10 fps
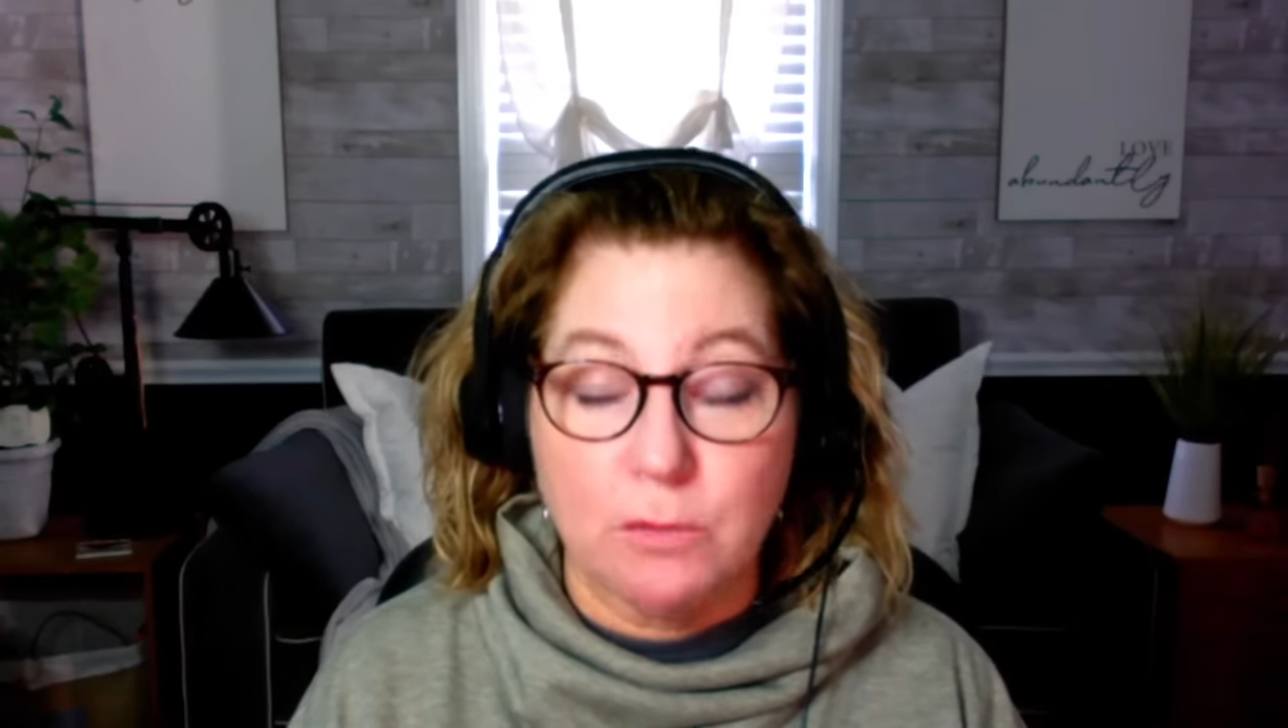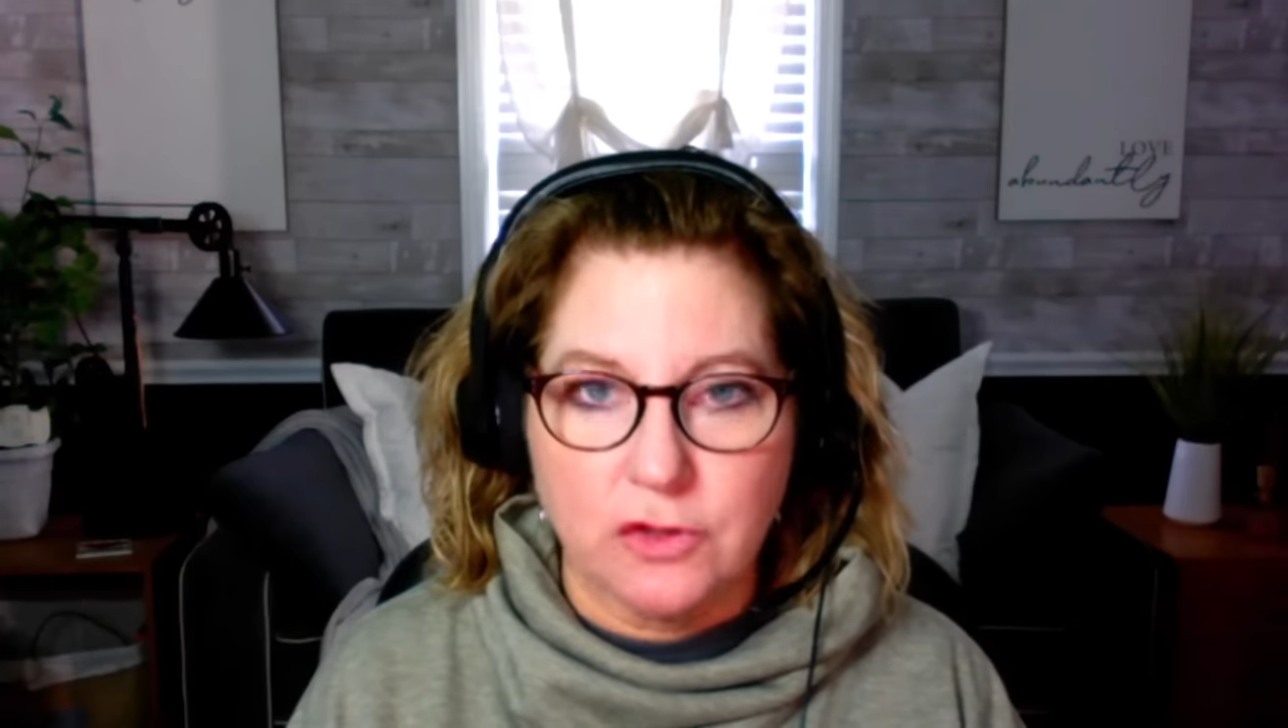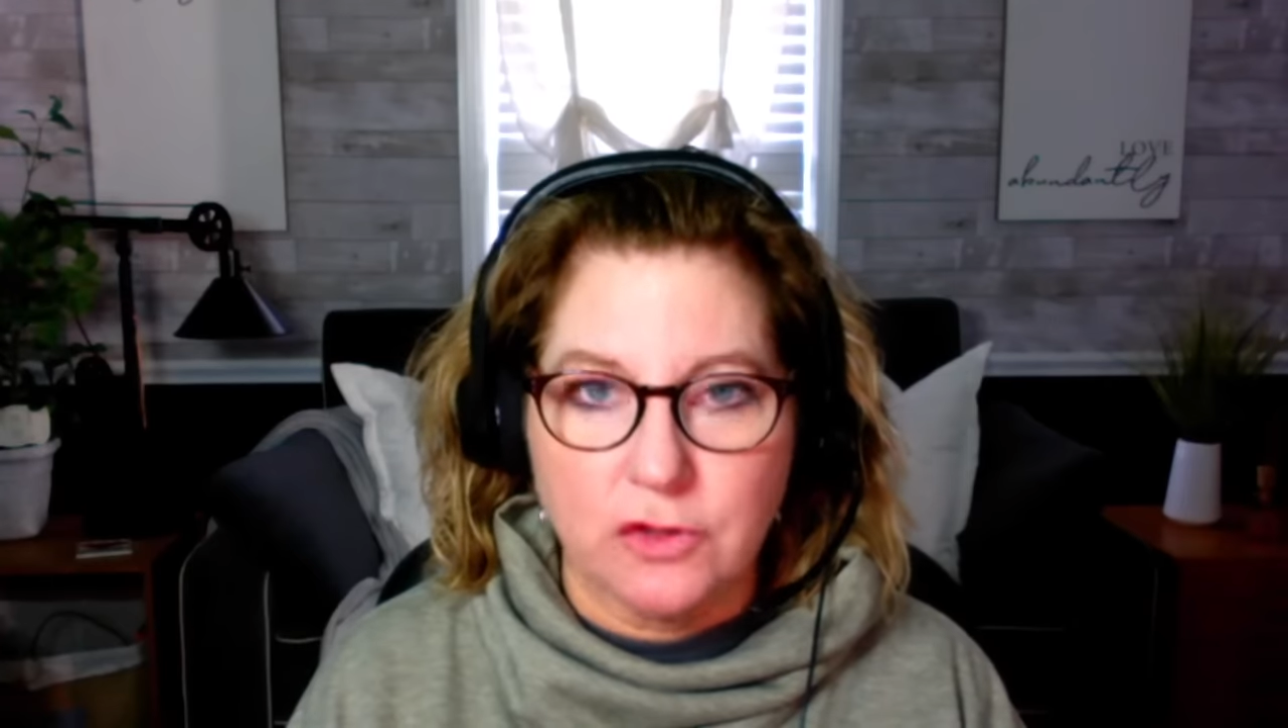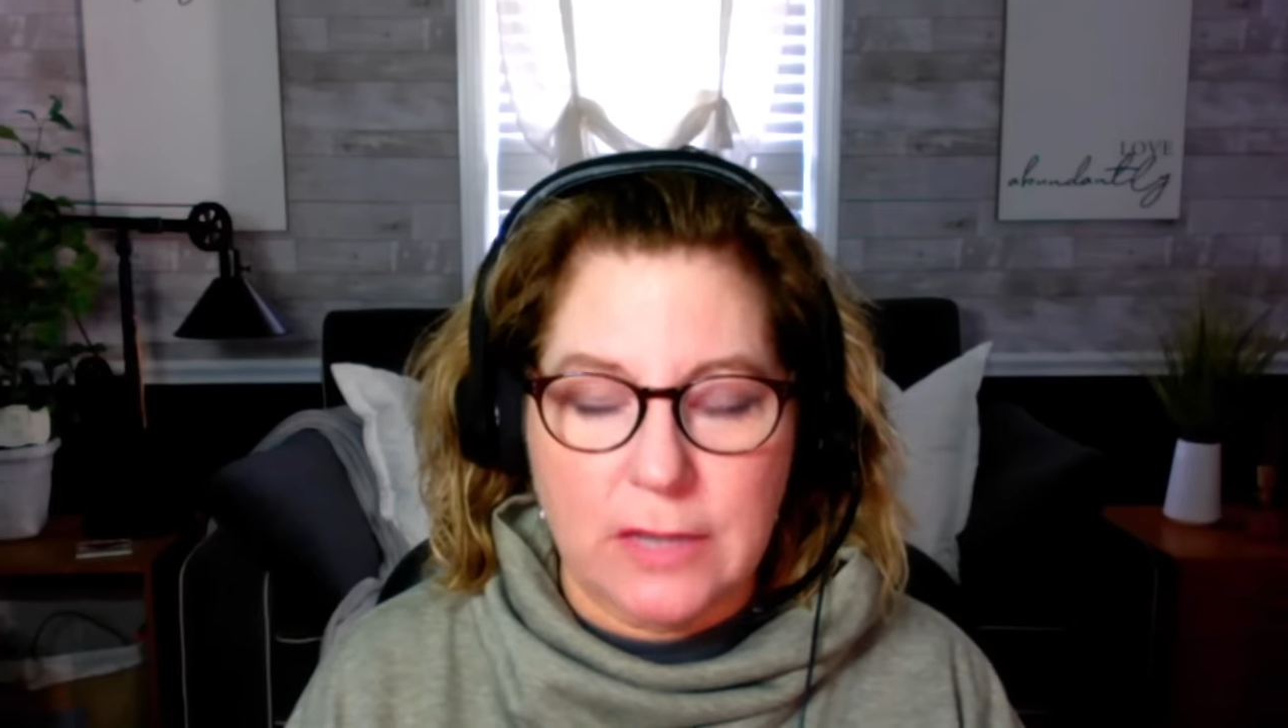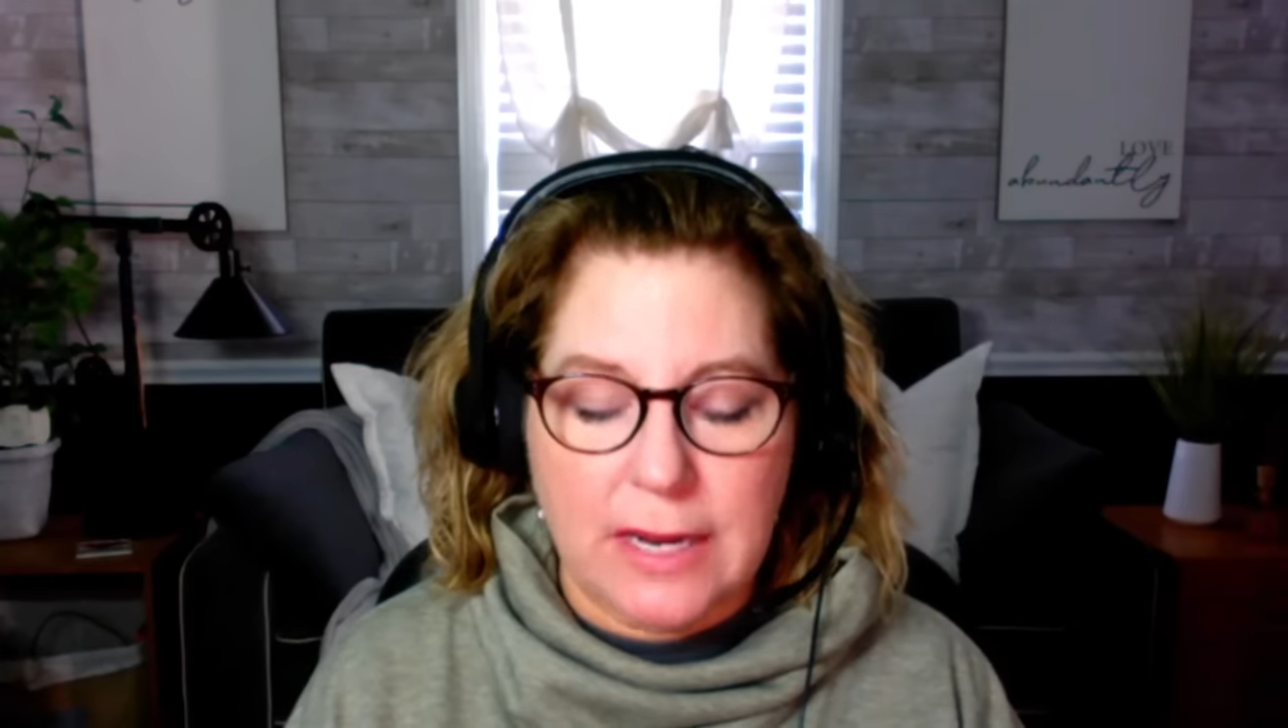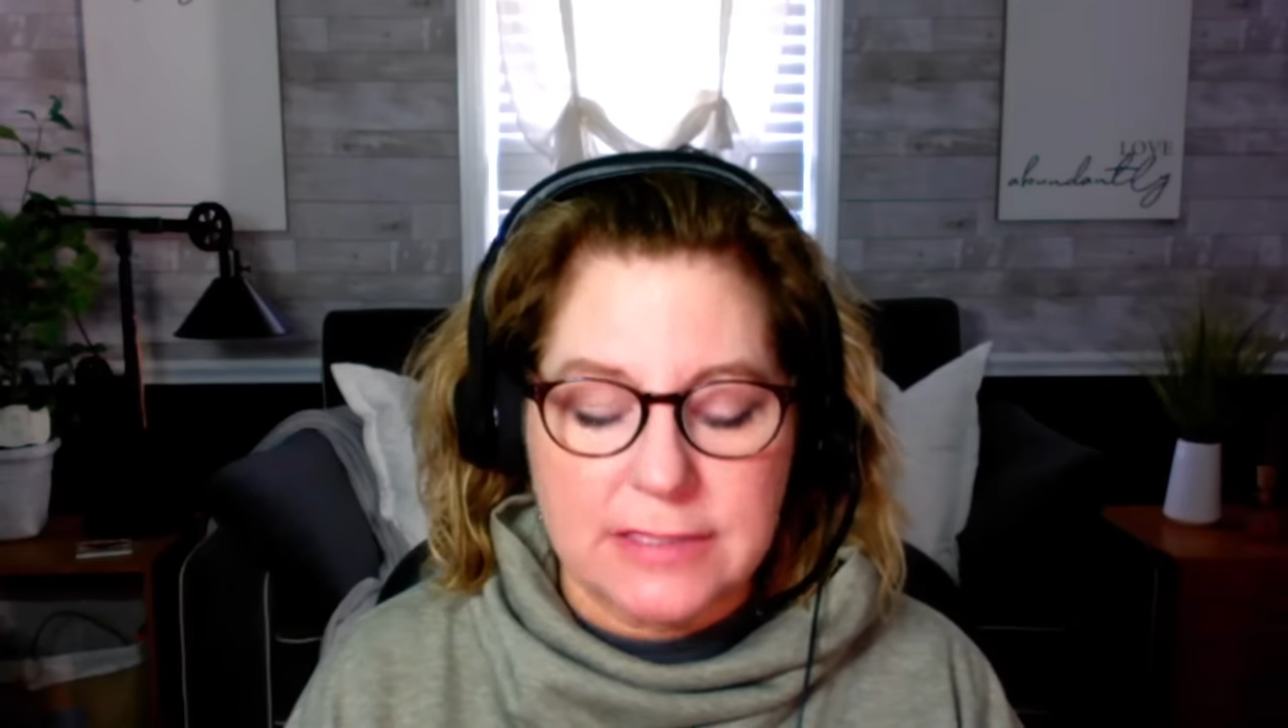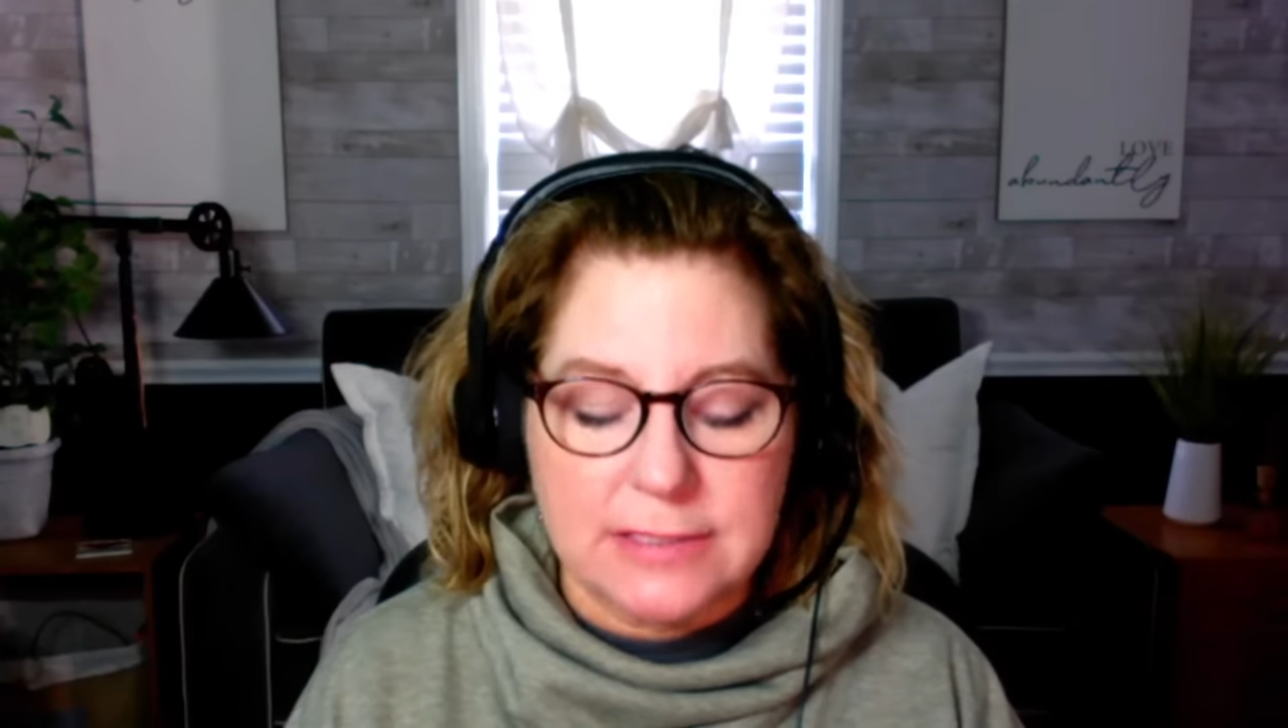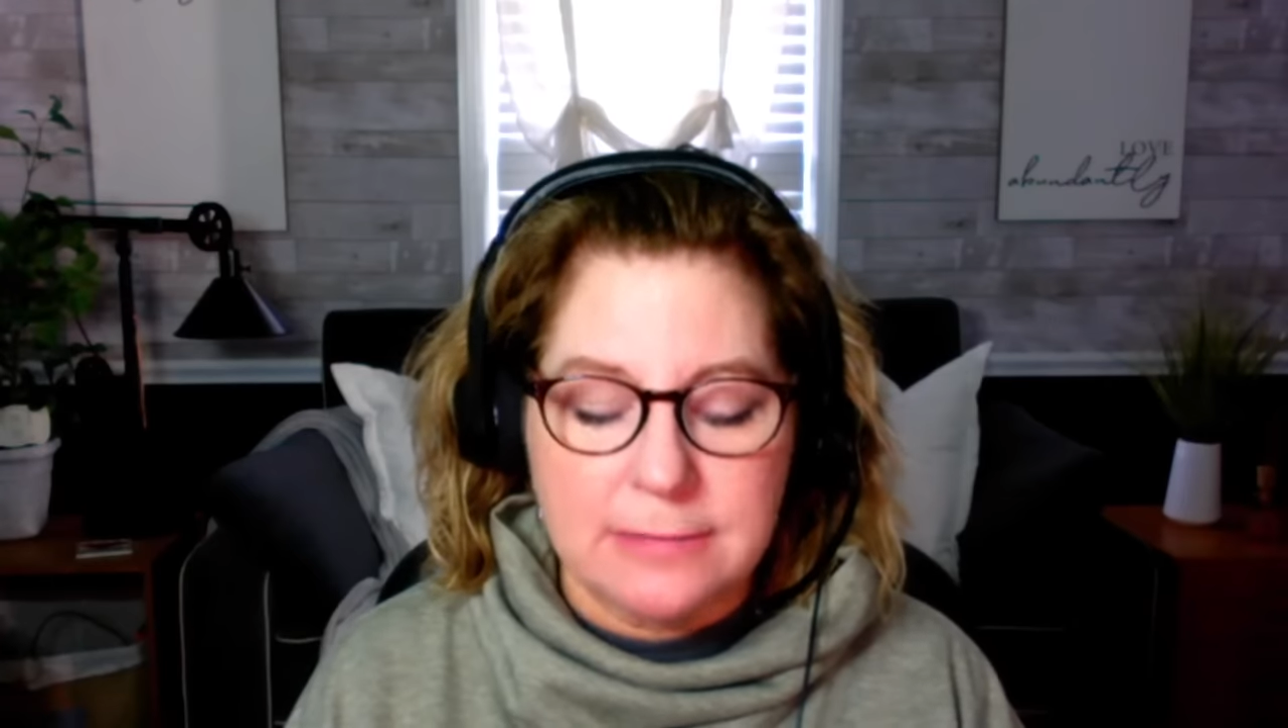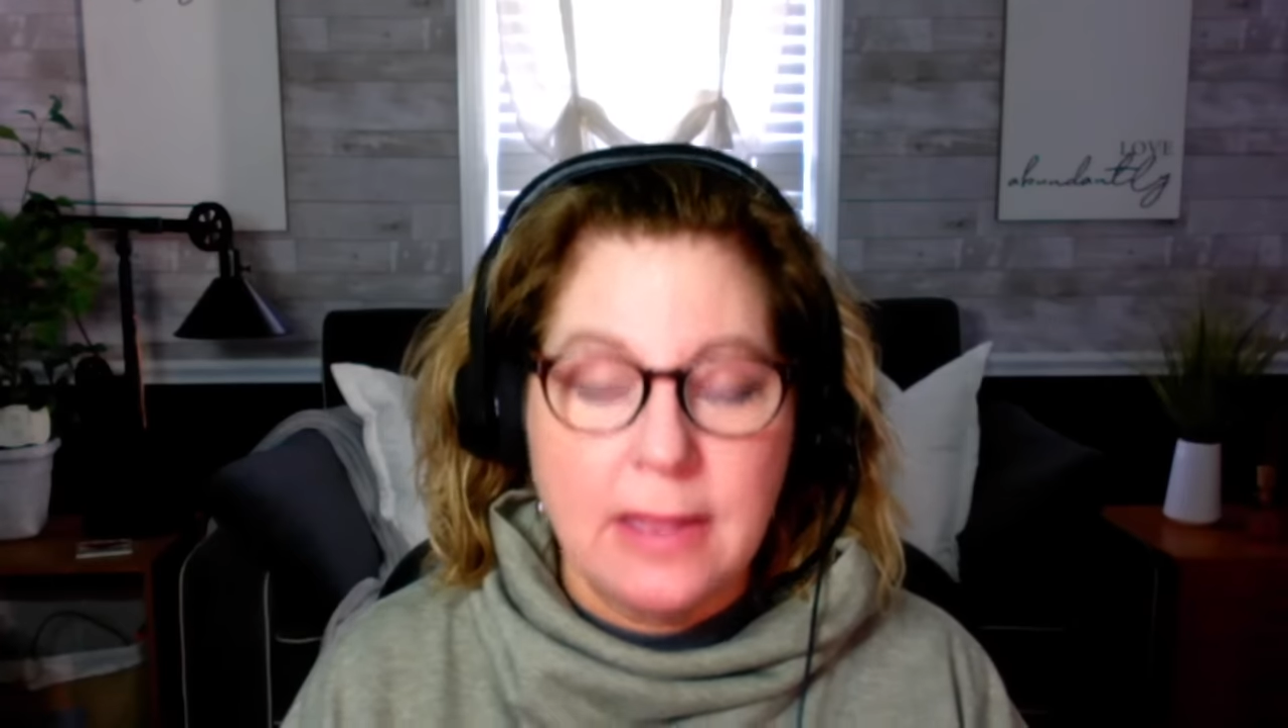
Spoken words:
mother has.